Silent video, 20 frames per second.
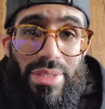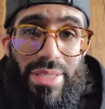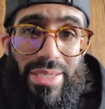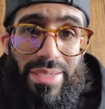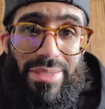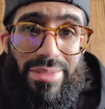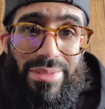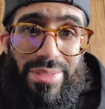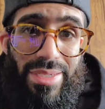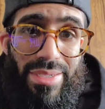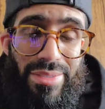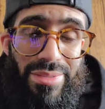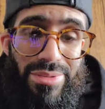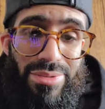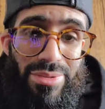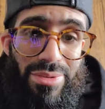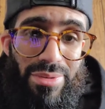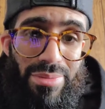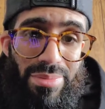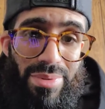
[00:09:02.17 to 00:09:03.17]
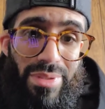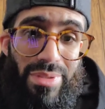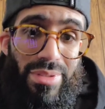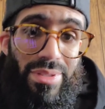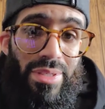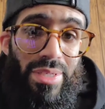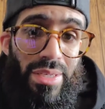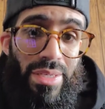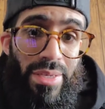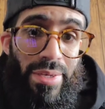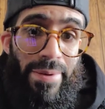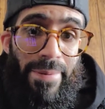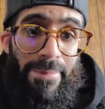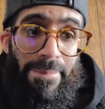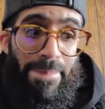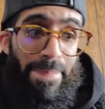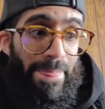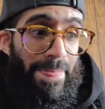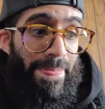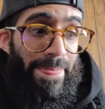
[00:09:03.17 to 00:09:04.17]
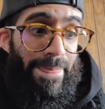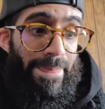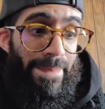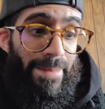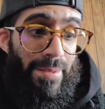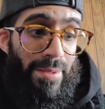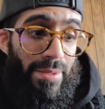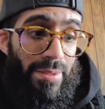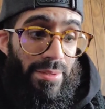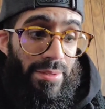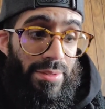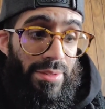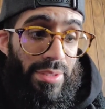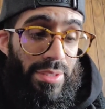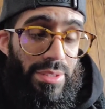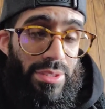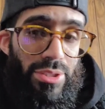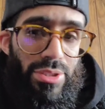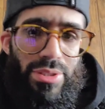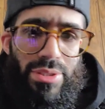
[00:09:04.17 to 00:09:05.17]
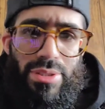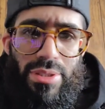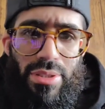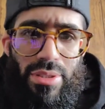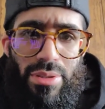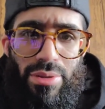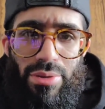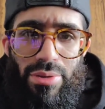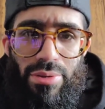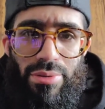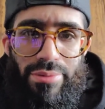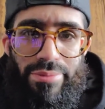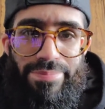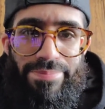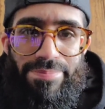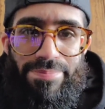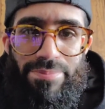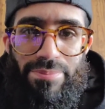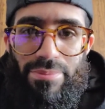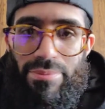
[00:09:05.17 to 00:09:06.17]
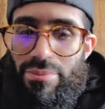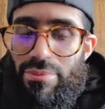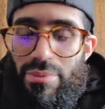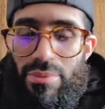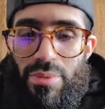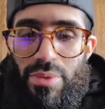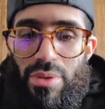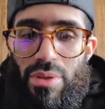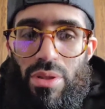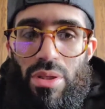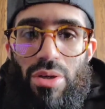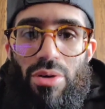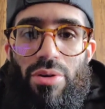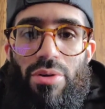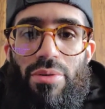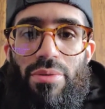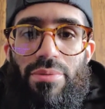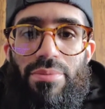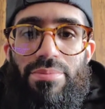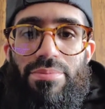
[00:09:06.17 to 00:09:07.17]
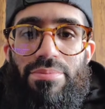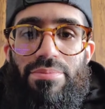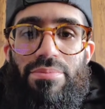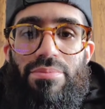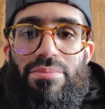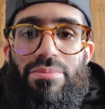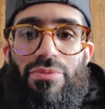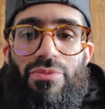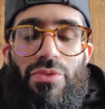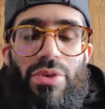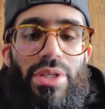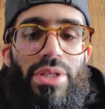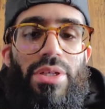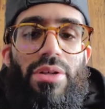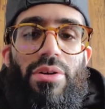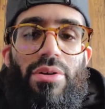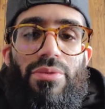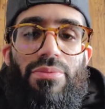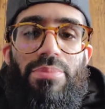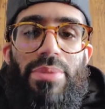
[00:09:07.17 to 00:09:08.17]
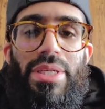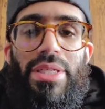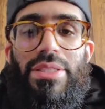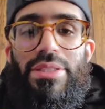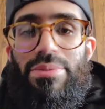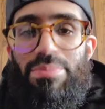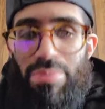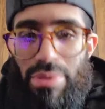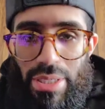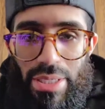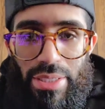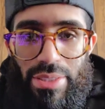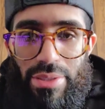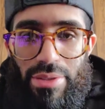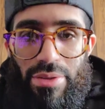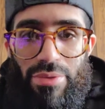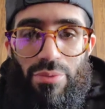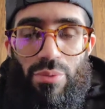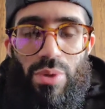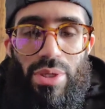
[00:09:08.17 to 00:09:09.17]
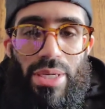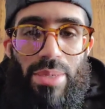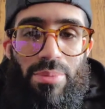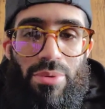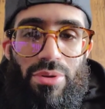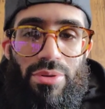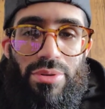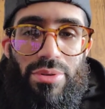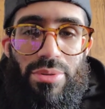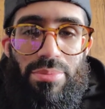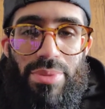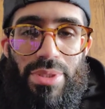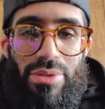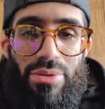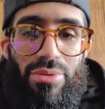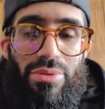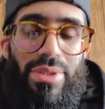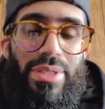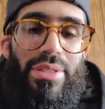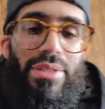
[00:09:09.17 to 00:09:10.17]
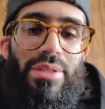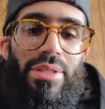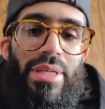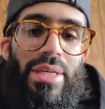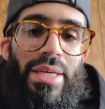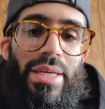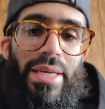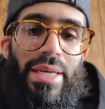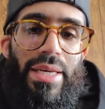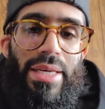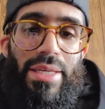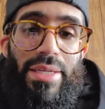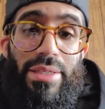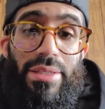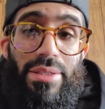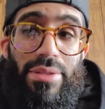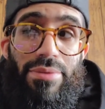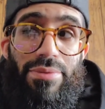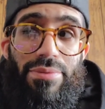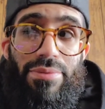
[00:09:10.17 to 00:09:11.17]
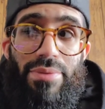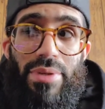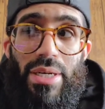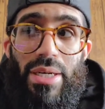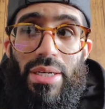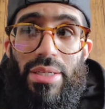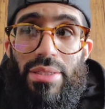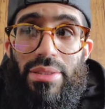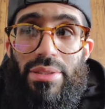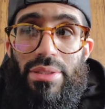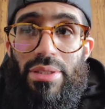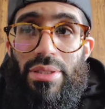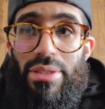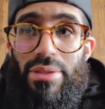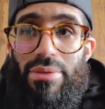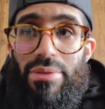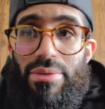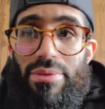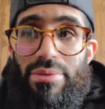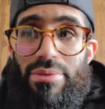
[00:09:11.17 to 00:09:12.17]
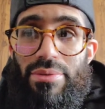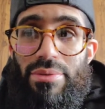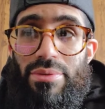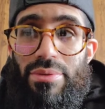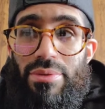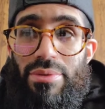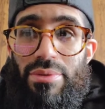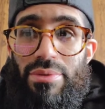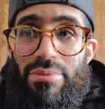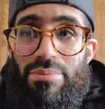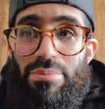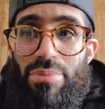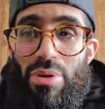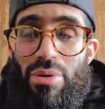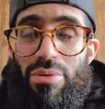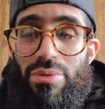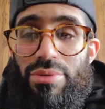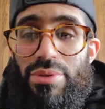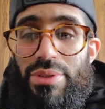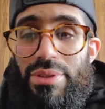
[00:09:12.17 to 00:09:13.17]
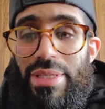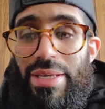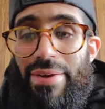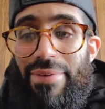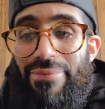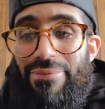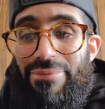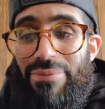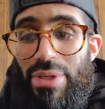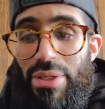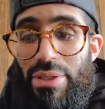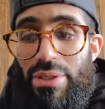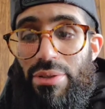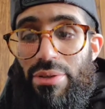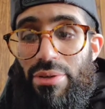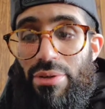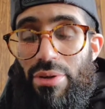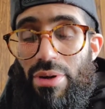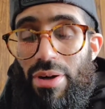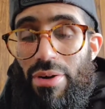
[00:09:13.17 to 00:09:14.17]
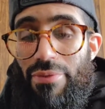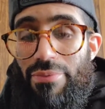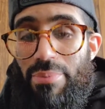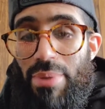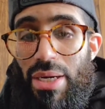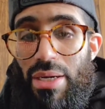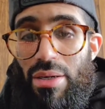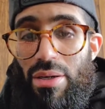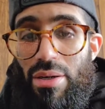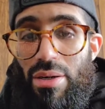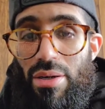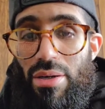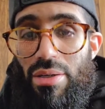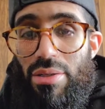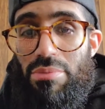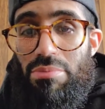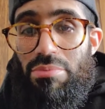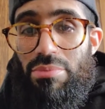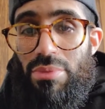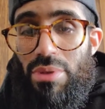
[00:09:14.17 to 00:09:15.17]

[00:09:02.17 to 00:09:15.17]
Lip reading: Not entirely sure, but this is just a little video of me explaining of what I'm going to be doing. And if I didn't post that video of my car,